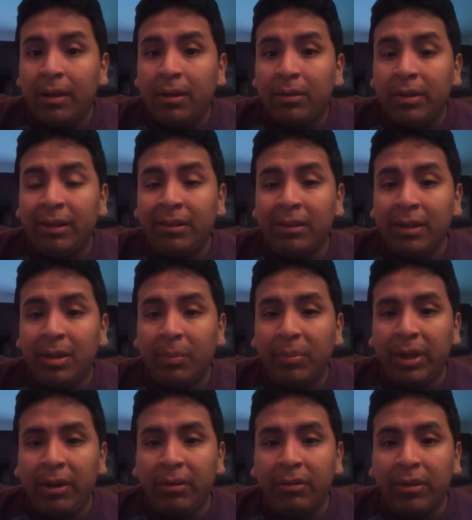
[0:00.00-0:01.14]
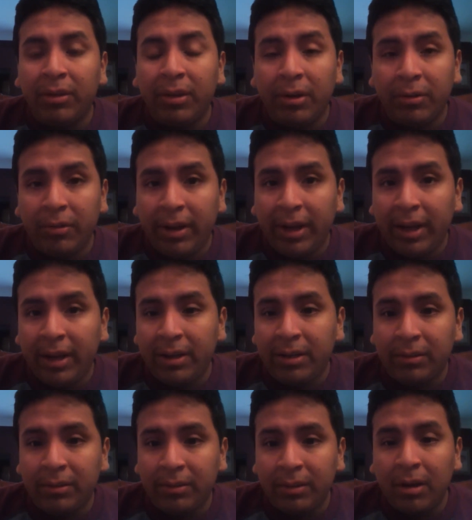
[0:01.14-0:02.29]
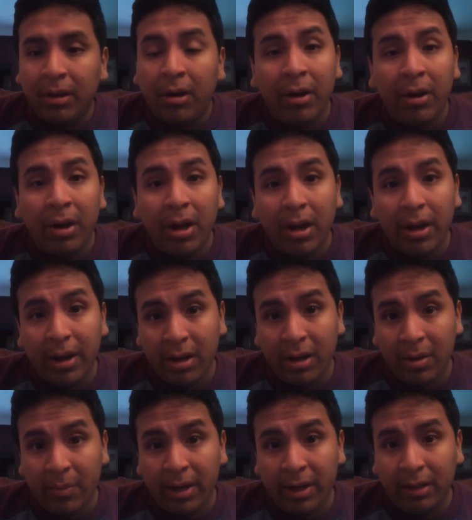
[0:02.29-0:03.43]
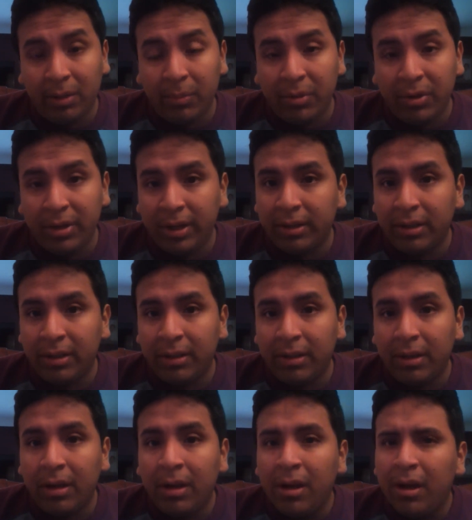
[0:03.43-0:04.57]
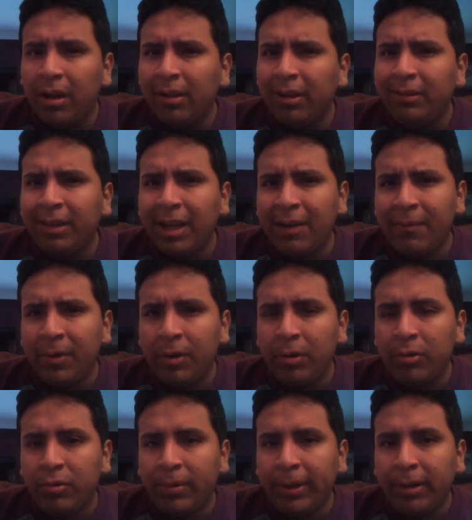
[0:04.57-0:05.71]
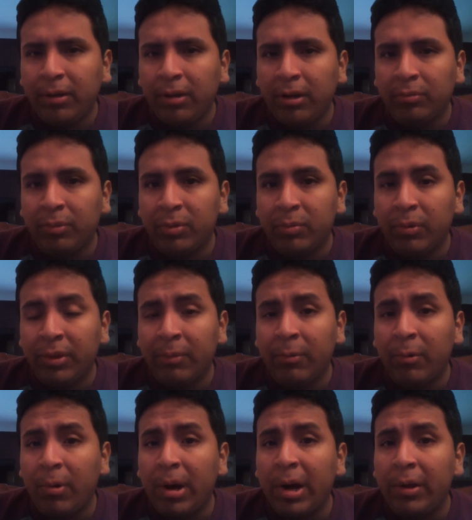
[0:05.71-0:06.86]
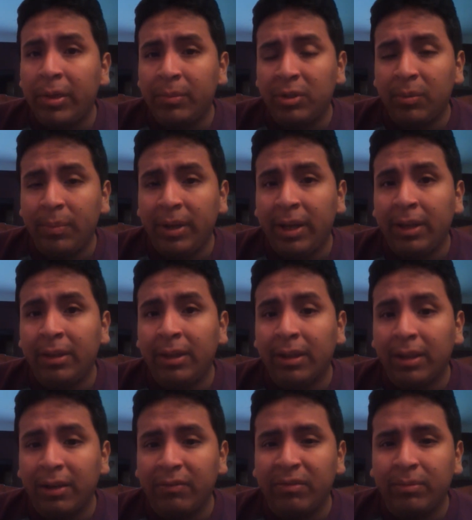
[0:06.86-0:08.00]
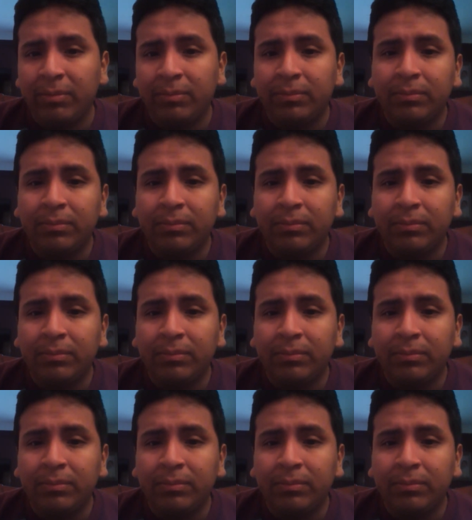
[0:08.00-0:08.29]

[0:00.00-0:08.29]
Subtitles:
Designated players, on the other hand, are not automatically protected unless they have a no-trade clause, which will then require them to be in the 11.